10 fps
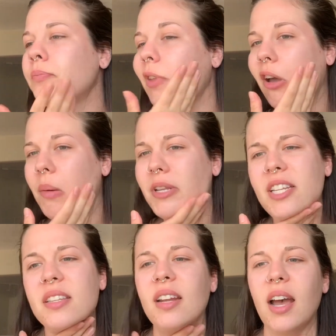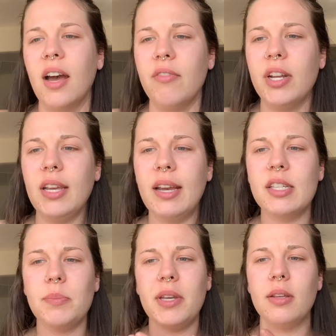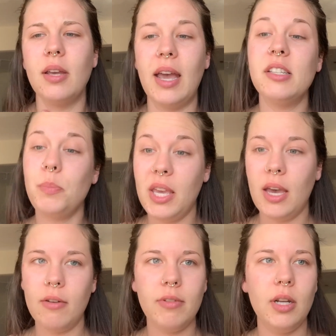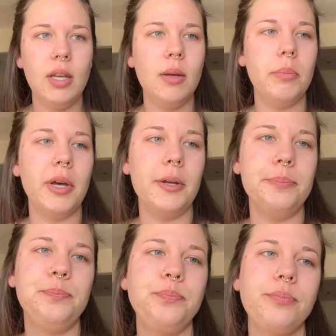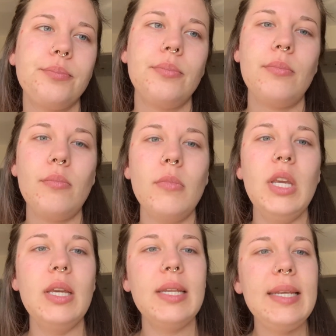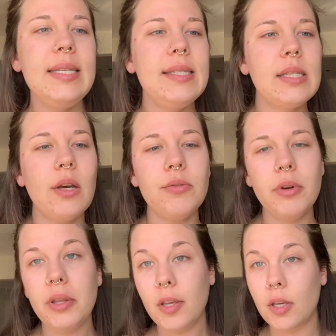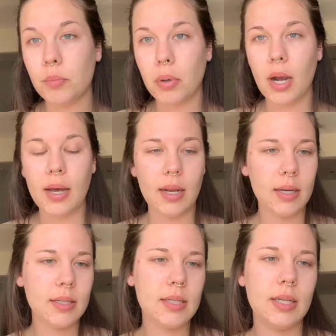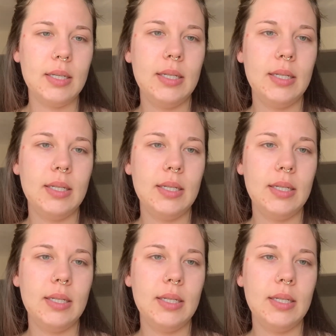It doesn't have any SPF in it, but it is a really good product.